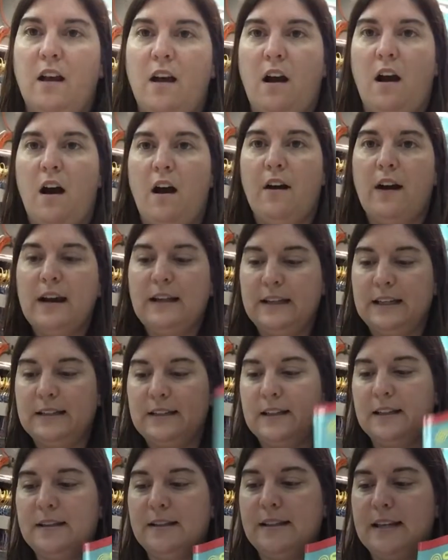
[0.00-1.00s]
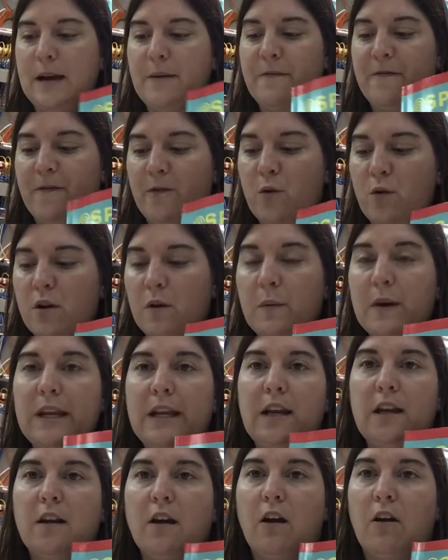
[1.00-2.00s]
All right, this is step 4. We
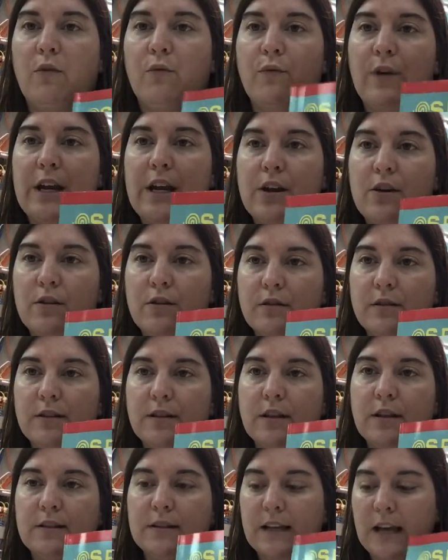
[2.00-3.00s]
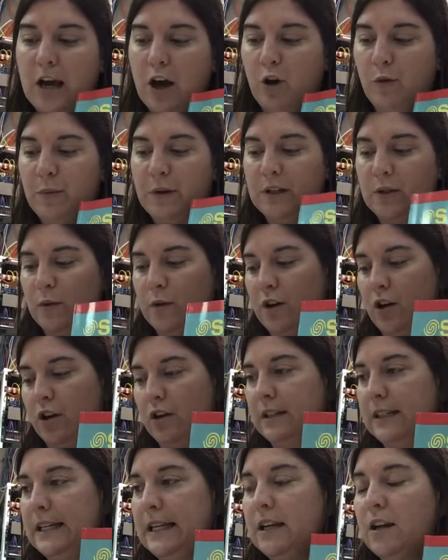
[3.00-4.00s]
need our readers to help us with our
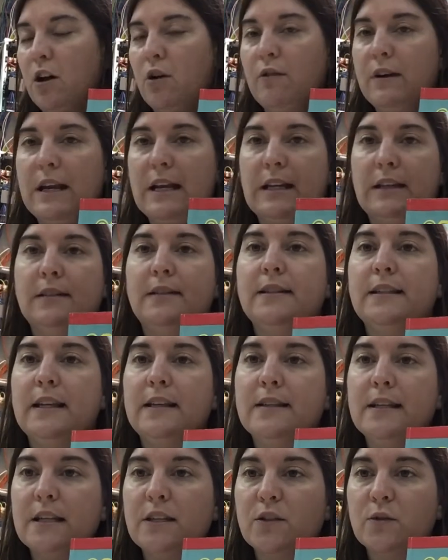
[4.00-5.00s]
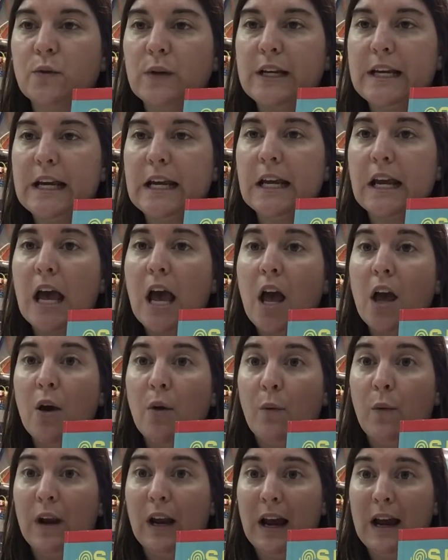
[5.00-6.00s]
decoding and sentence reading.
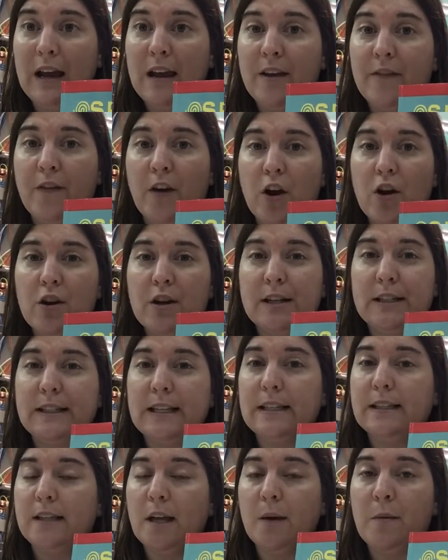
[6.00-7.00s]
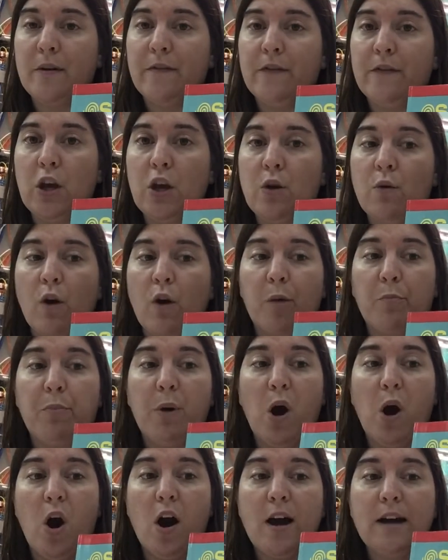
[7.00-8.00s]
What I have heard is that some of you are
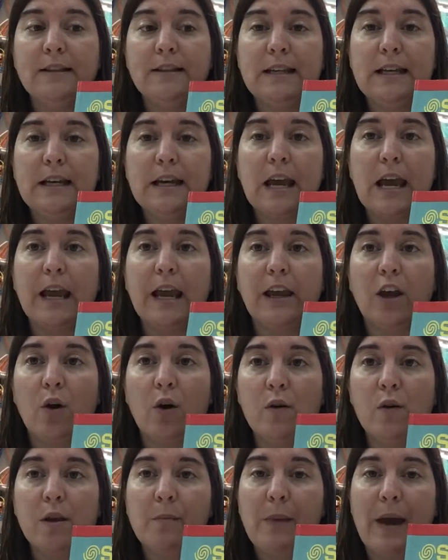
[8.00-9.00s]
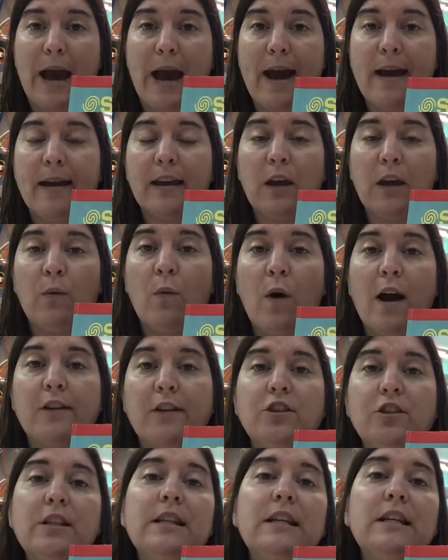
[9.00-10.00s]
pausing and going back and
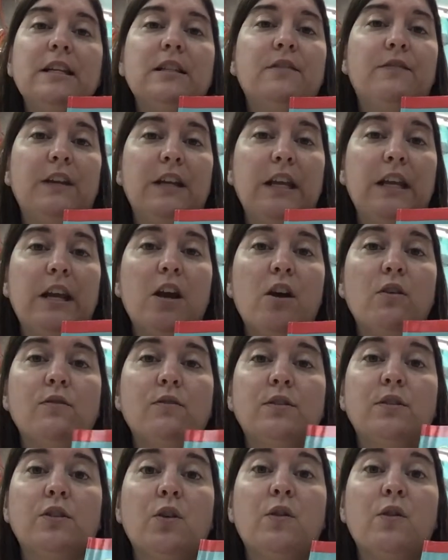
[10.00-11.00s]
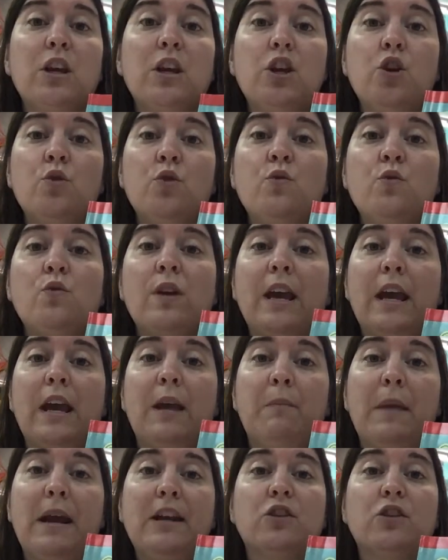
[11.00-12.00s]
watching these videos so that you
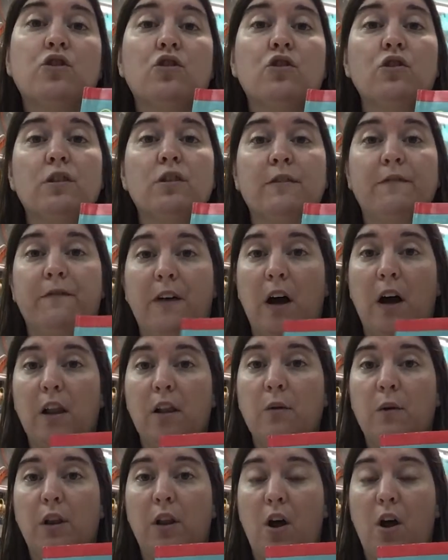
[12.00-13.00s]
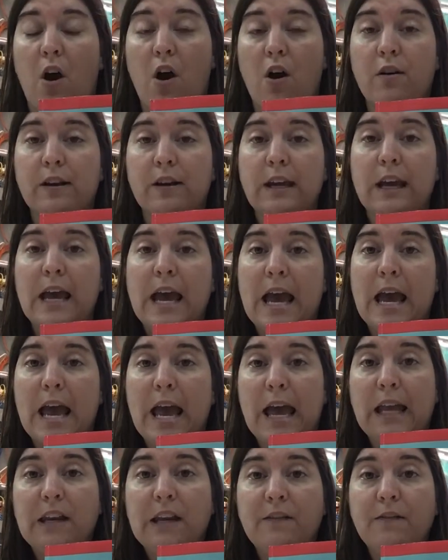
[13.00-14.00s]
can make sure to follow along.
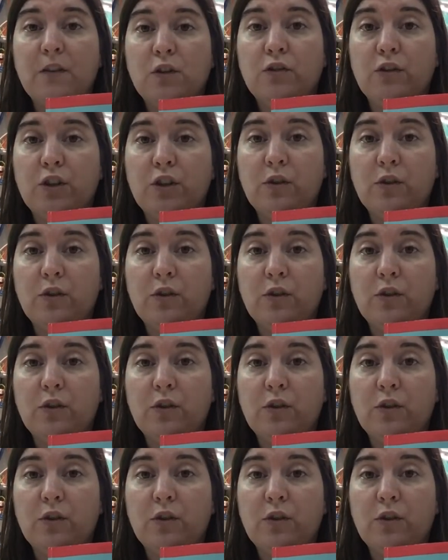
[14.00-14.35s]
And if you do